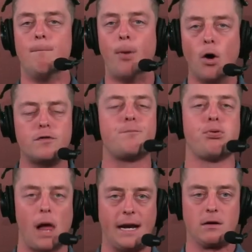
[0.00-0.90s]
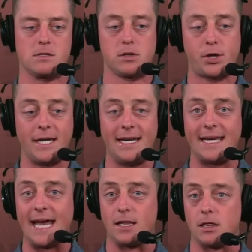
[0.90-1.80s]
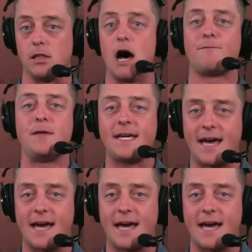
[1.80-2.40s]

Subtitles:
both players looking to get lofty